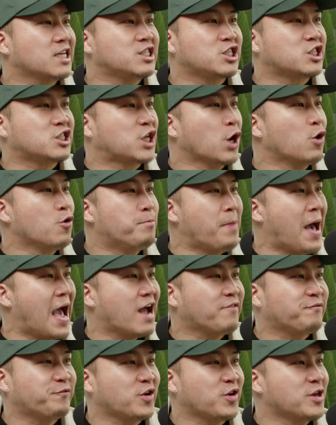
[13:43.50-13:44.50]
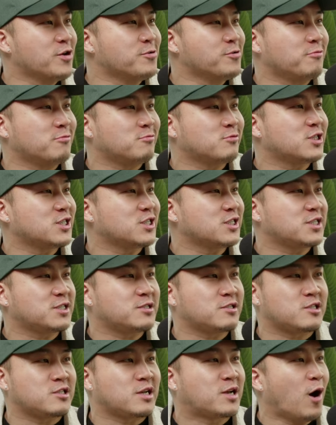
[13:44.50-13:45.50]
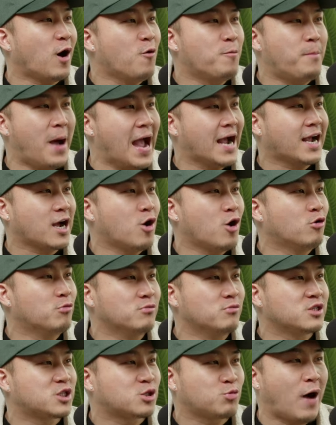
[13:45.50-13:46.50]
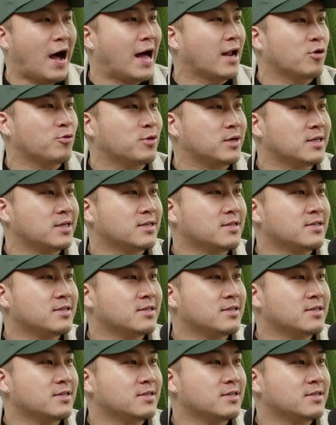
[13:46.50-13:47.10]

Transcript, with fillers: Just too bad for you. Just go back home and swallow it.